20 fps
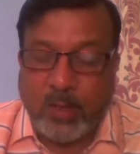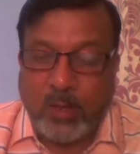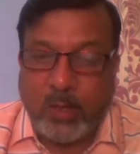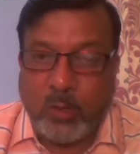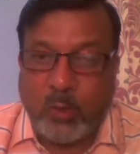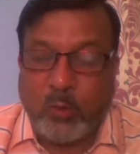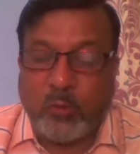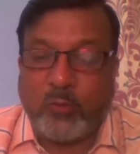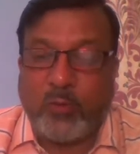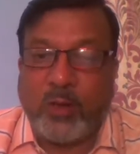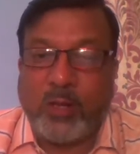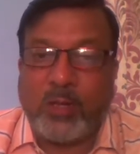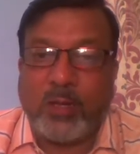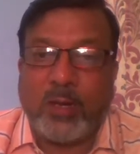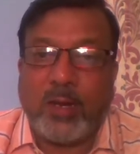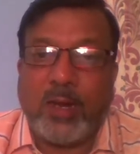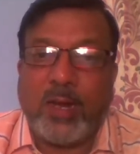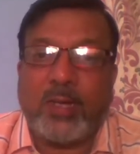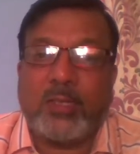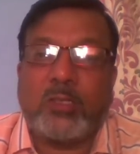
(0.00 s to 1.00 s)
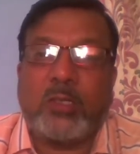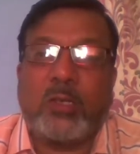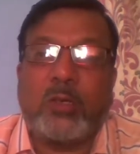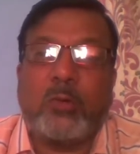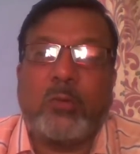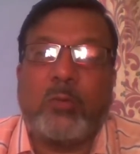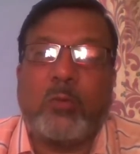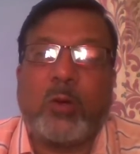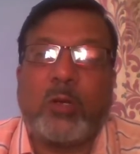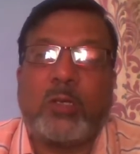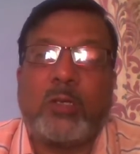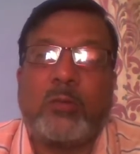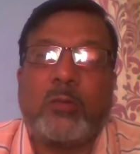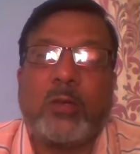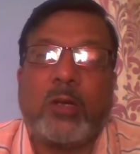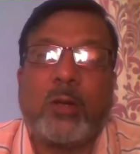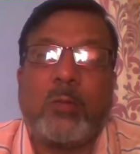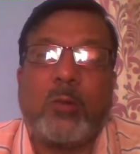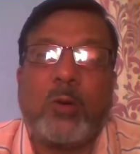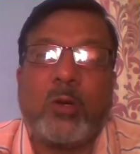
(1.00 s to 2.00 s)
You fill the glass in
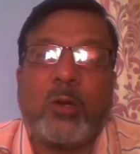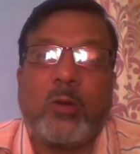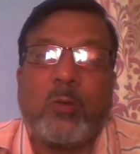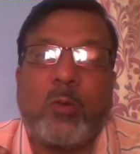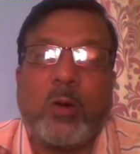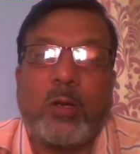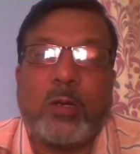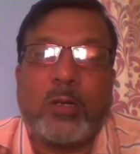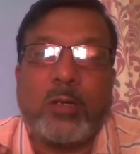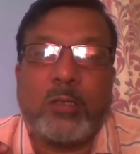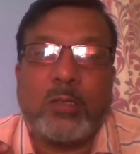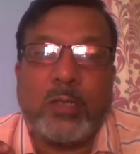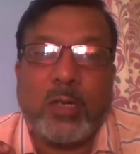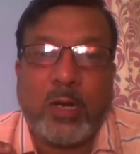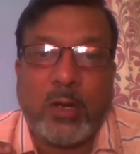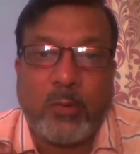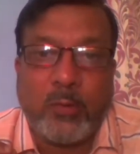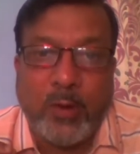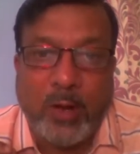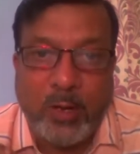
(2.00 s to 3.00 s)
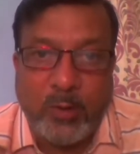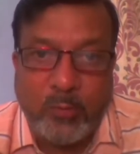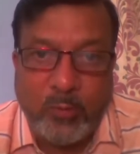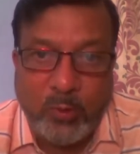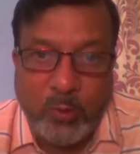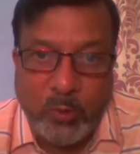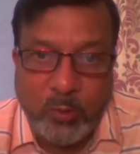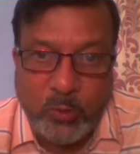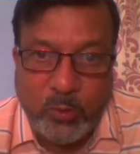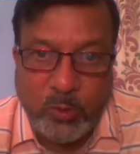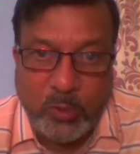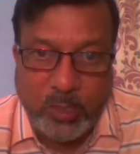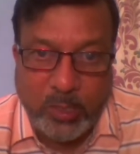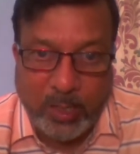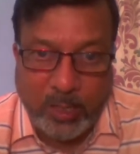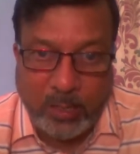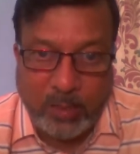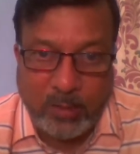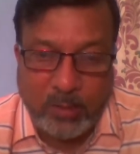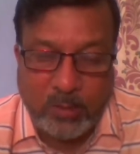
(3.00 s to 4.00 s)
whatever amount of water is required for you to
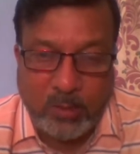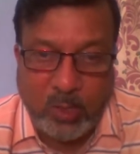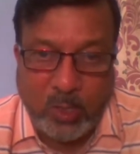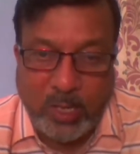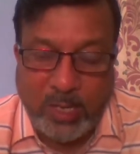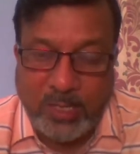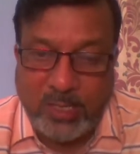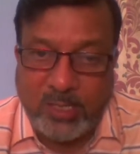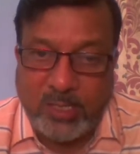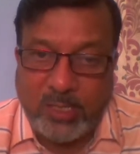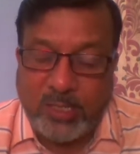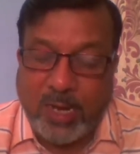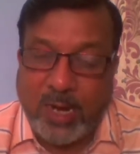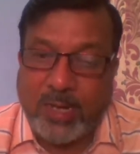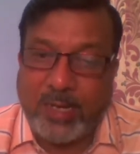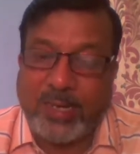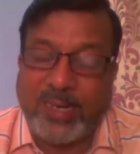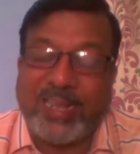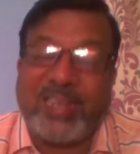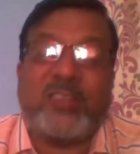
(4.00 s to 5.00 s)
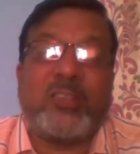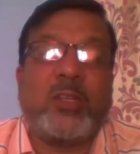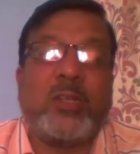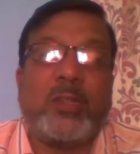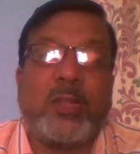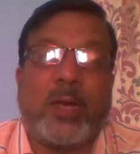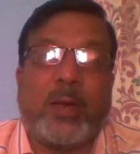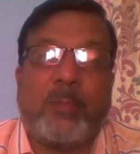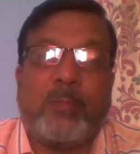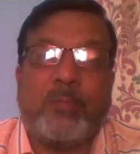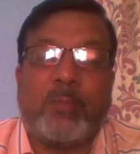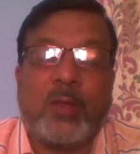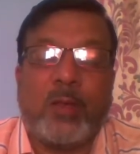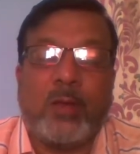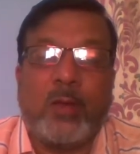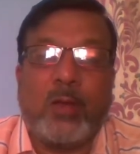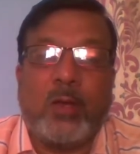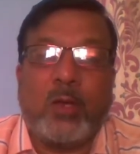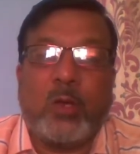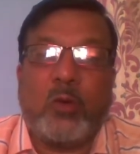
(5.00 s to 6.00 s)
take. So let's start teaching them.
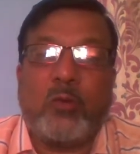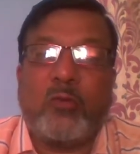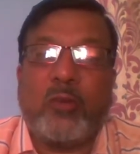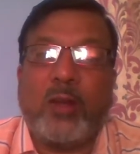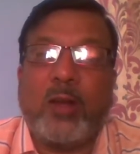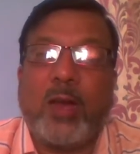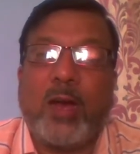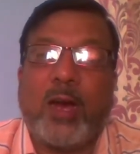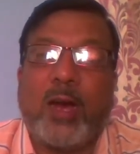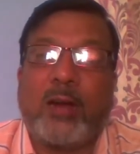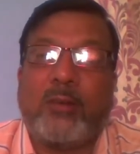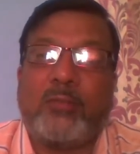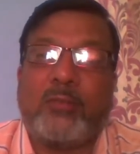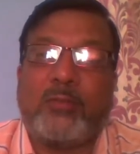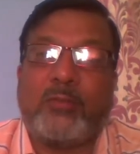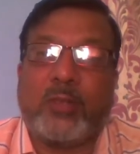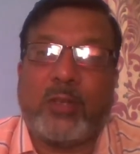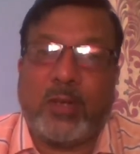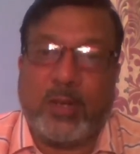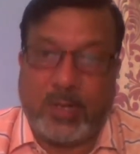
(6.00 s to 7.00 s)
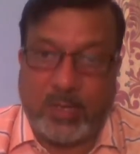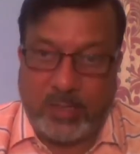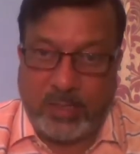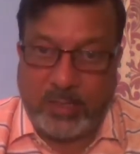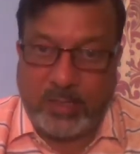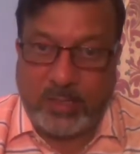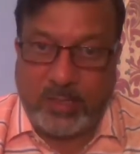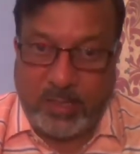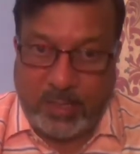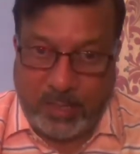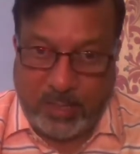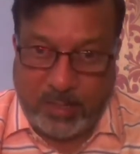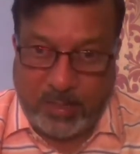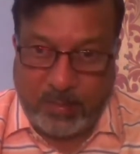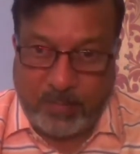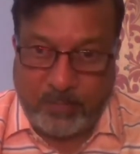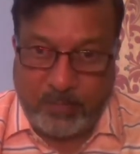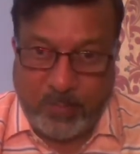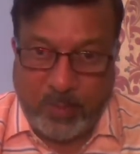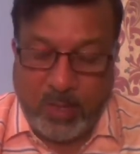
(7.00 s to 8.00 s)
You fill half of the glass and drink.
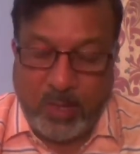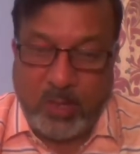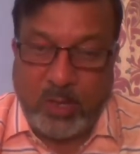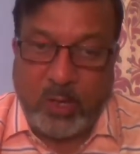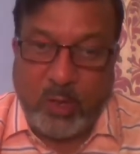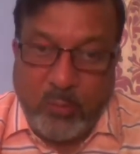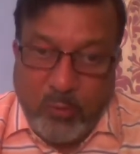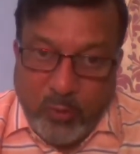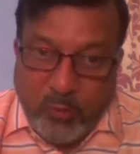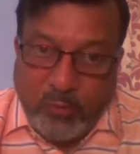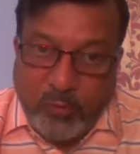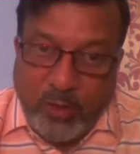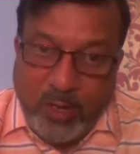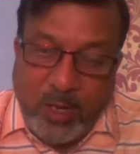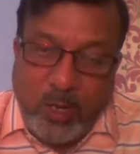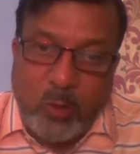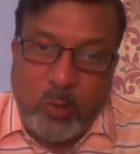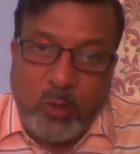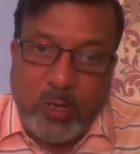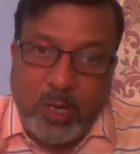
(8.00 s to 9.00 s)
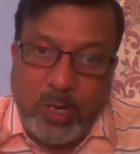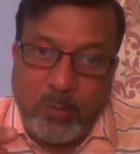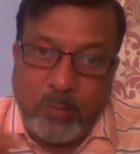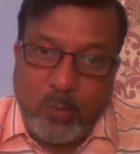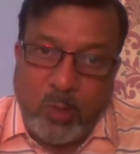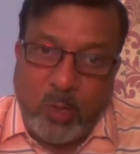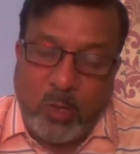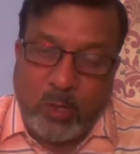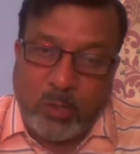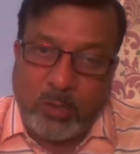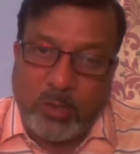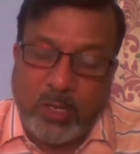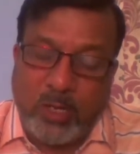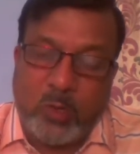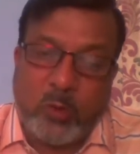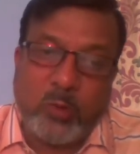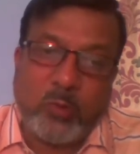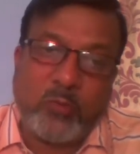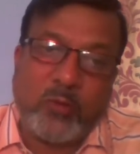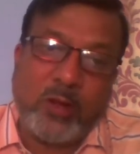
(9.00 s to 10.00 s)
If you feel you need more, then
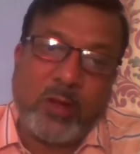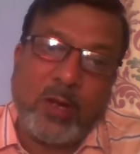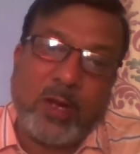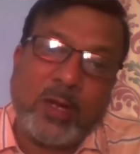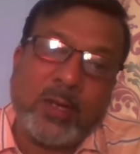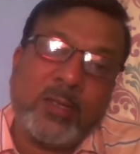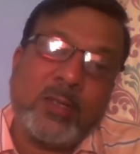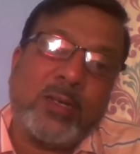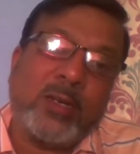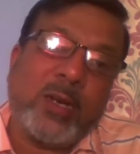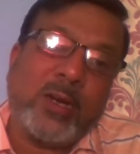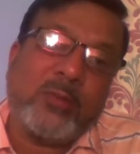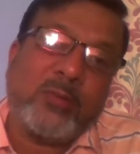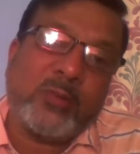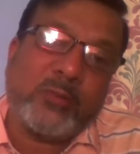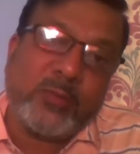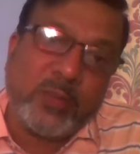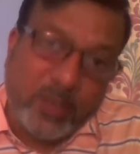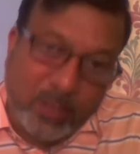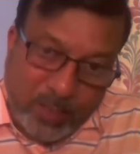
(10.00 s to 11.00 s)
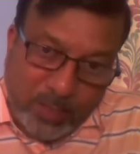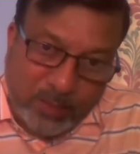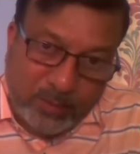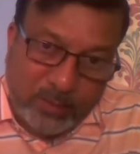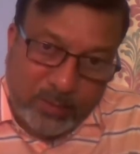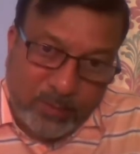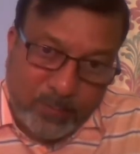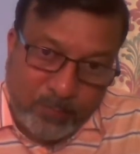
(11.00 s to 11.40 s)
you fill another half of the glass.